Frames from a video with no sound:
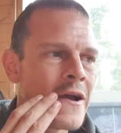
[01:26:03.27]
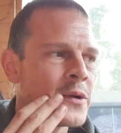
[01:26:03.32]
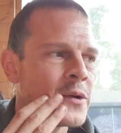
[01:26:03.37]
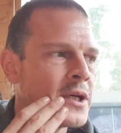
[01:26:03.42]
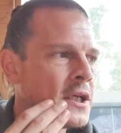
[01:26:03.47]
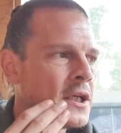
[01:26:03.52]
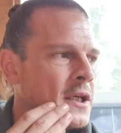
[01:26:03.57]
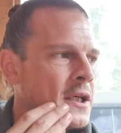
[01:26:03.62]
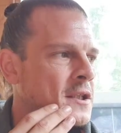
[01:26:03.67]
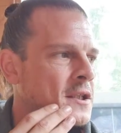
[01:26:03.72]
when
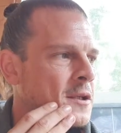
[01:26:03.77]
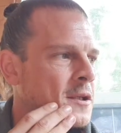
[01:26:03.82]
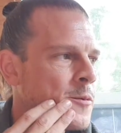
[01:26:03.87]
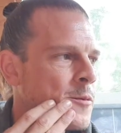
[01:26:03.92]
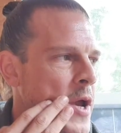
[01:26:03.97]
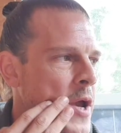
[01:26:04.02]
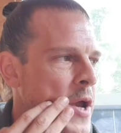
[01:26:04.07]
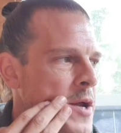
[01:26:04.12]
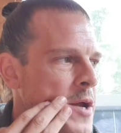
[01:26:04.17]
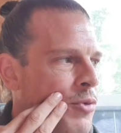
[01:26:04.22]
it needs to be
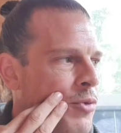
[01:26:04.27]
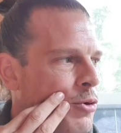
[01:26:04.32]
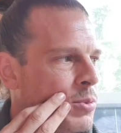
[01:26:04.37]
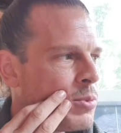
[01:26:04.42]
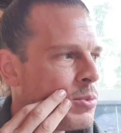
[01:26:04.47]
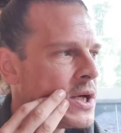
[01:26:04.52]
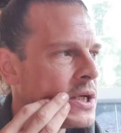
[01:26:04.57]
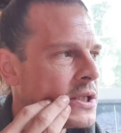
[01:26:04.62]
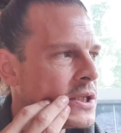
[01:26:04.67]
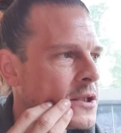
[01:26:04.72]
made
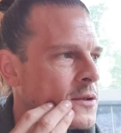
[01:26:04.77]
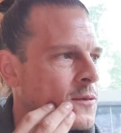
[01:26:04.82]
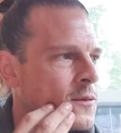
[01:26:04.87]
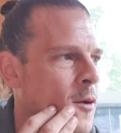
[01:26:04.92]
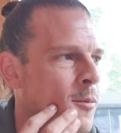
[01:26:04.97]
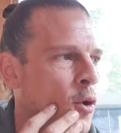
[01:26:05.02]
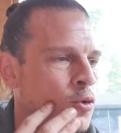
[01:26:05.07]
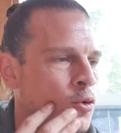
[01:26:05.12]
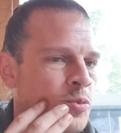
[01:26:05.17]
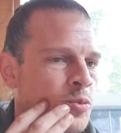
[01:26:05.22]
public this is what
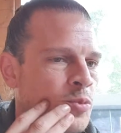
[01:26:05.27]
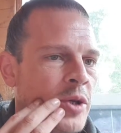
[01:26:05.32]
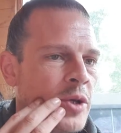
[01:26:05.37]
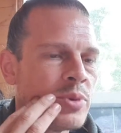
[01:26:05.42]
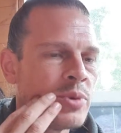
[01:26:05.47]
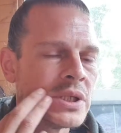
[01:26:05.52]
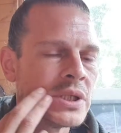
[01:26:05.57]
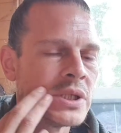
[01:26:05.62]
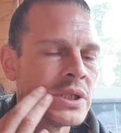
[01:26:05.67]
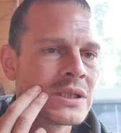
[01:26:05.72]
most
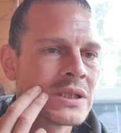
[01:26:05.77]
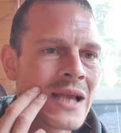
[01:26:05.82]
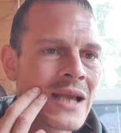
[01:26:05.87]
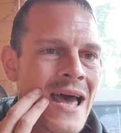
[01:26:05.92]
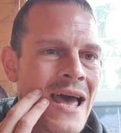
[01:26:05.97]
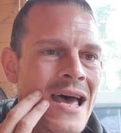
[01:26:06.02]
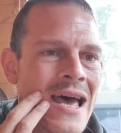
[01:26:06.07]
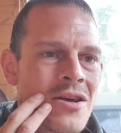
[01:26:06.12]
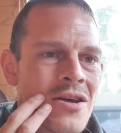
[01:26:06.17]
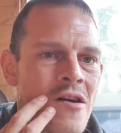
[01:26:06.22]
people are
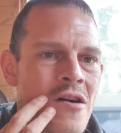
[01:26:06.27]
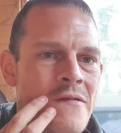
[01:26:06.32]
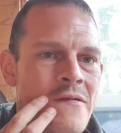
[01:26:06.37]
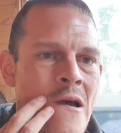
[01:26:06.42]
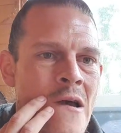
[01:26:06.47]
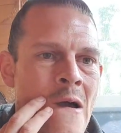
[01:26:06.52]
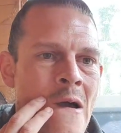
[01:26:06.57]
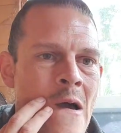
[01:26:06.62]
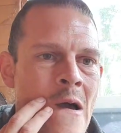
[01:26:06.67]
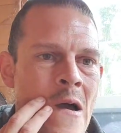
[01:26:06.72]
scared of
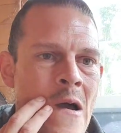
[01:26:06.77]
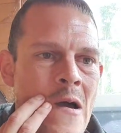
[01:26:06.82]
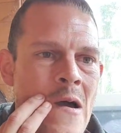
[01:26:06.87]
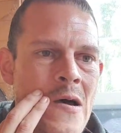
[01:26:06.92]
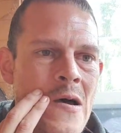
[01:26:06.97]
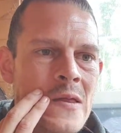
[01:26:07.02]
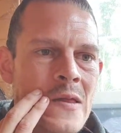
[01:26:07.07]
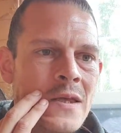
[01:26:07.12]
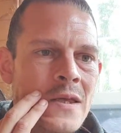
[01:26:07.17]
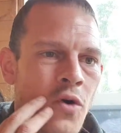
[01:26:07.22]

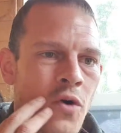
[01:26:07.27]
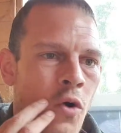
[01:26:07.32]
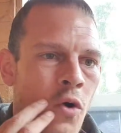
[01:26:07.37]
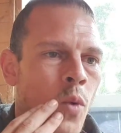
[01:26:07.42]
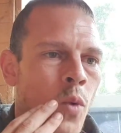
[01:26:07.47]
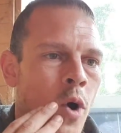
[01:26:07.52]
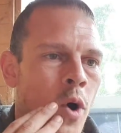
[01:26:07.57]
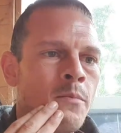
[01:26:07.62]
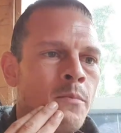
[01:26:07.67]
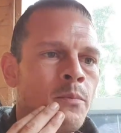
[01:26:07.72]
they don't
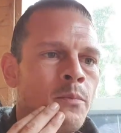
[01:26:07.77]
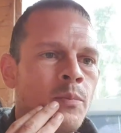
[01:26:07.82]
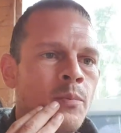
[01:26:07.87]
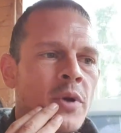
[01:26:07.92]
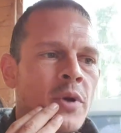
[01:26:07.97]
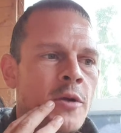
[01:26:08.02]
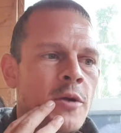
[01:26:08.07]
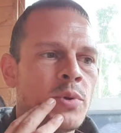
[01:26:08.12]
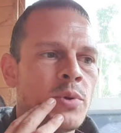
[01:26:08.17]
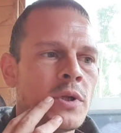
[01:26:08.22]
want
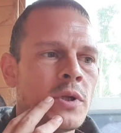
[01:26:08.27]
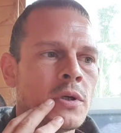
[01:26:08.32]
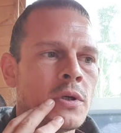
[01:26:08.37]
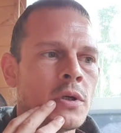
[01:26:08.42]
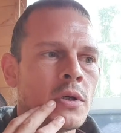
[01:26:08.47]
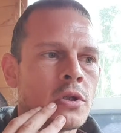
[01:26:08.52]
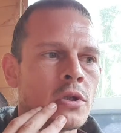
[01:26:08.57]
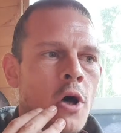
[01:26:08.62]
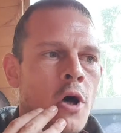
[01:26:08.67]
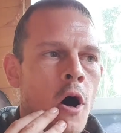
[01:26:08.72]
people at the
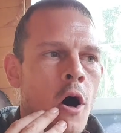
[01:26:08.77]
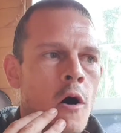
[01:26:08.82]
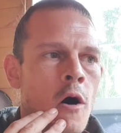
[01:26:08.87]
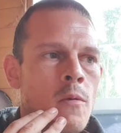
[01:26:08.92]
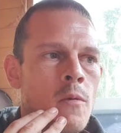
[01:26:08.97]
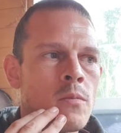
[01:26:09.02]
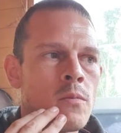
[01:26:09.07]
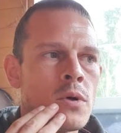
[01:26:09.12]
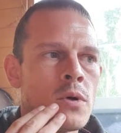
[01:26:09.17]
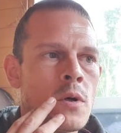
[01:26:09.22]
top
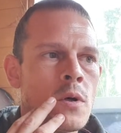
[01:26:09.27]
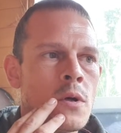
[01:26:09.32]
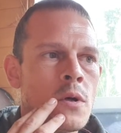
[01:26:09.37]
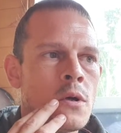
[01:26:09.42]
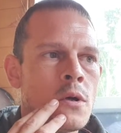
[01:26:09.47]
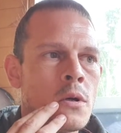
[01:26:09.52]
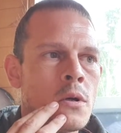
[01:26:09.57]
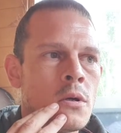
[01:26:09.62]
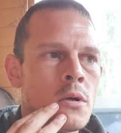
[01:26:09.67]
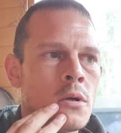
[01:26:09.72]

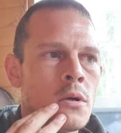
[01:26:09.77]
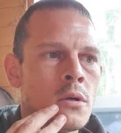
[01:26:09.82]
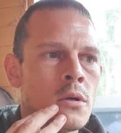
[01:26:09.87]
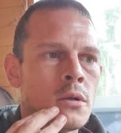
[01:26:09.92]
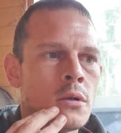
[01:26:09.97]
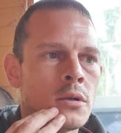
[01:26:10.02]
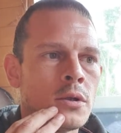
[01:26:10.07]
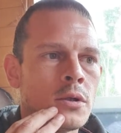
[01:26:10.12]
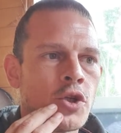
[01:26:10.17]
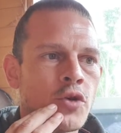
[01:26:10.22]

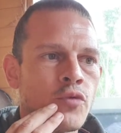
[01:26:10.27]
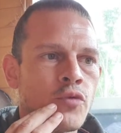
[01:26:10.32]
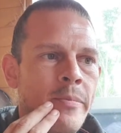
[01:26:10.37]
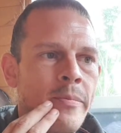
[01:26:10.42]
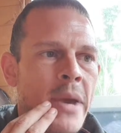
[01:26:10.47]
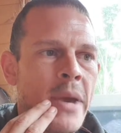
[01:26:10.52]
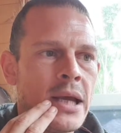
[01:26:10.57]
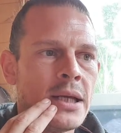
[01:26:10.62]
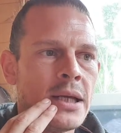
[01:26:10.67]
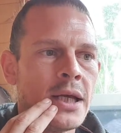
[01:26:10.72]
to
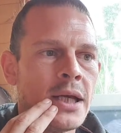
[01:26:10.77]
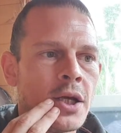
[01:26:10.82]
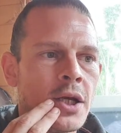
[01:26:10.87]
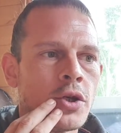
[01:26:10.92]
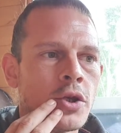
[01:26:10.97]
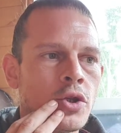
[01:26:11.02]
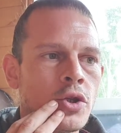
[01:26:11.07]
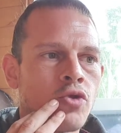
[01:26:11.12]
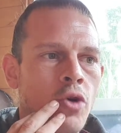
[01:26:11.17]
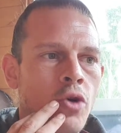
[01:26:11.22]
remain in
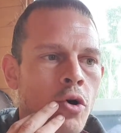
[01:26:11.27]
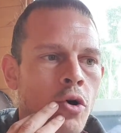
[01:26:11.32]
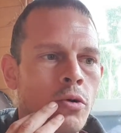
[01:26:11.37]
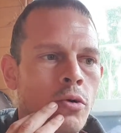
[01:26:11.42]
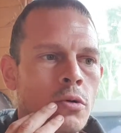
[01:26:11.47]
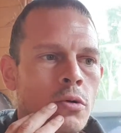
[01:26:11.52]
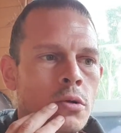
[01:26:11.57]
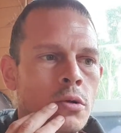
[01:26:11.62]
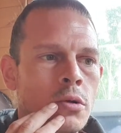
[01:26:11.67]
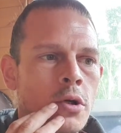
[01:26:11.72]

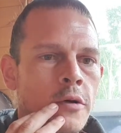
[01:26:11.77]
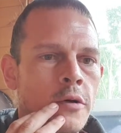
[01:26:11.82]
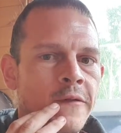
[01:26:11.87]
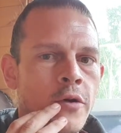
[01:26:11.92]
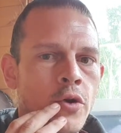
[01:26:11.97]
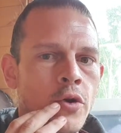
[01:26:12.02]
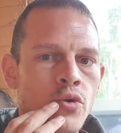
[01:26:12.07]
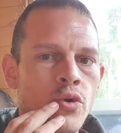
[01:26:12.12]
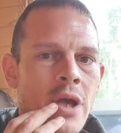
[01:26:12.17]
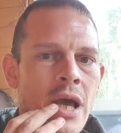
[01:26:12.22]
control of
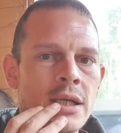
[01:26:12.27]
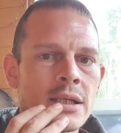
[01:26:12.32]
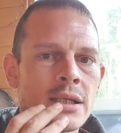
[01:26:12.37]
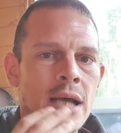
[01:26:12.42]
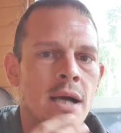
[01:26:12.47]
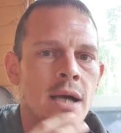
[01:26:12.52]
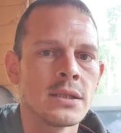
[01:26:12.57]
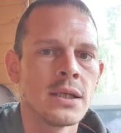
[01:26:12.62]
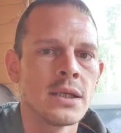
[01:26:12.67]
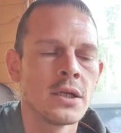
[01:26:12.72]
who gets
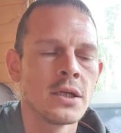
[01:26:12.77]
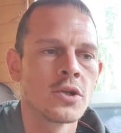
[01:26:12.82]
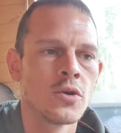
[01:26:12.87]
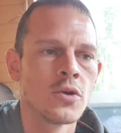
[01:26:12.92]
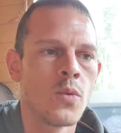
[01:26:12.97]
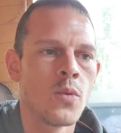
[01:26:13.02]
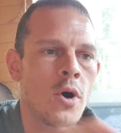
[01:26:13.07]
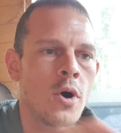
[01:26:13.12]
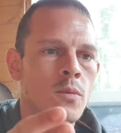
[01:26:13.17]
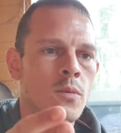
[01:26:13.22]
access to
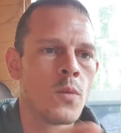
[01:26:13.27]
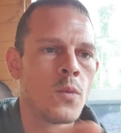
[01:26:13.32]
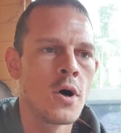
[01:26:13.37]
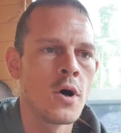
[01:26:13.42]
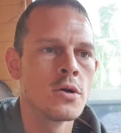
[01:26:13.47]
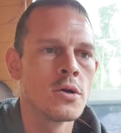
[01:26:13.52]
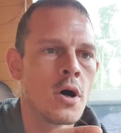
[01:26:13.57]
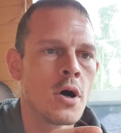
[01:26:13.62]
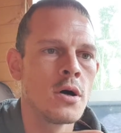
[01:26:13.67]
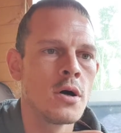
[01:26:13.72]
what and
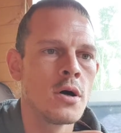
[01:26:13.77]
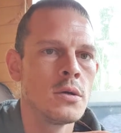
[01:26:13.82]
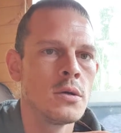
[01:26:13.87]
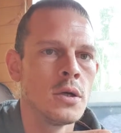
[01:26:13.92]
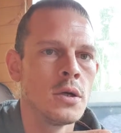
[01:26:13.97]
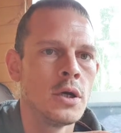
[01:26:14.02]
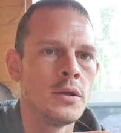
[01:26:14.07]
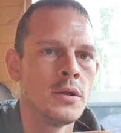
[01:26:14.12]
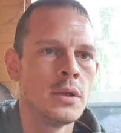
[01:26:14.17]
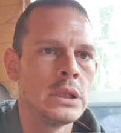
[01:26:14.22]
whatnot
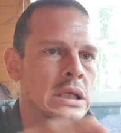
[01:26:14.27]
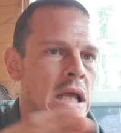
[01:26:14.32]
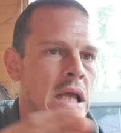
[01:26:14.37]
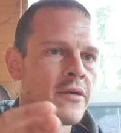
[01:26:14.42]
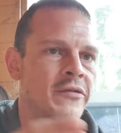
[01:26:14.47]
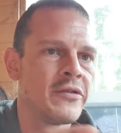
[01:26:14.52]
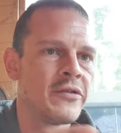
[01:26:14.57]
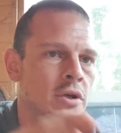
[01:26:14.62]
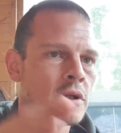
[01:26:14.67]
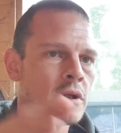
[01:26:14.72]
and they
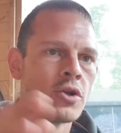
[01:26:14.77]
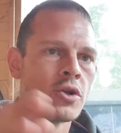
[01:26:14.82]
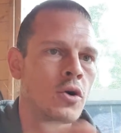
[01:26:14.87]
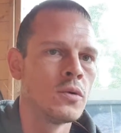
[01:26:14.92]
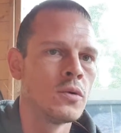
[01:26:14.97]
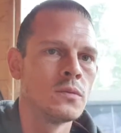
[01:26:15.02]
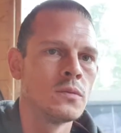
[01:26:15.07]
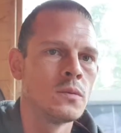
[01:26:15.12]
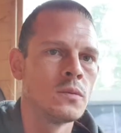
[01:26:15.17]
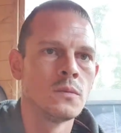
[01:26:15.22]
definitely
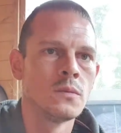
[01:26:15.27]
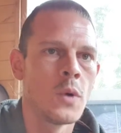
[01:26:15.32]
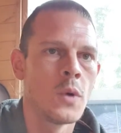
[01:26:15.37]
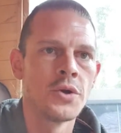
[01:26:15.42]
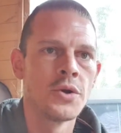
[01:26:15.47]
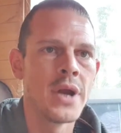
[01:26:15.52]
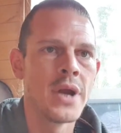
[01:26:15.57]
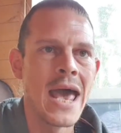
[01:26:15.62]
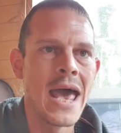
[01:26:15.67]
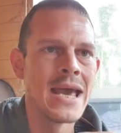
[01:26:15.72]
don't
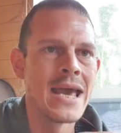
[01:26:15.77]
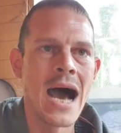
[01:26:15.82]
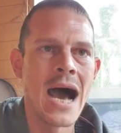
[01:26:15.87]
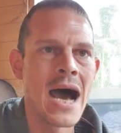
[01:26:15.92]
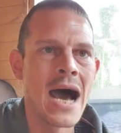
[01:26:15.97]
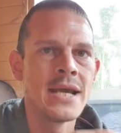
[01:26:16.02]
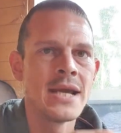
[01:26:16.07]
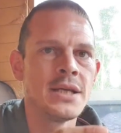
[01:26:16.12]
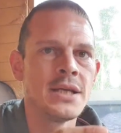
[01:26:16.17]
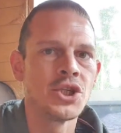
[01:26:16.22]
want ai
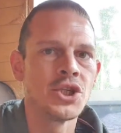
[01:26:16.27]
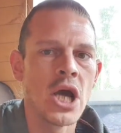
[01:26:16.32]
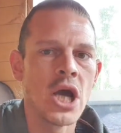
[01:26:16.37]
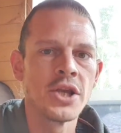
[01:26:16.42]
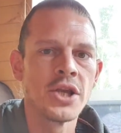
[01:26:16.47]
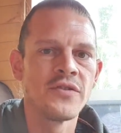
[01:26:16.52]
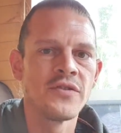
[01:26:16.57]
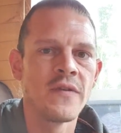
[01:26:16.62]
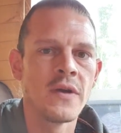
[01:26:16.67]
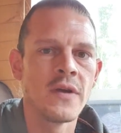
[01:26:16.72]
in
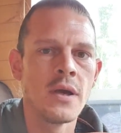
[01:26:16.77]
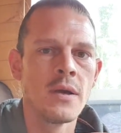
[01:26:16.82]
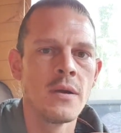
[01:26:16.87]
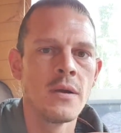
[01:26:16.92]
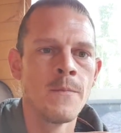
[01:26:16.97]
charge of it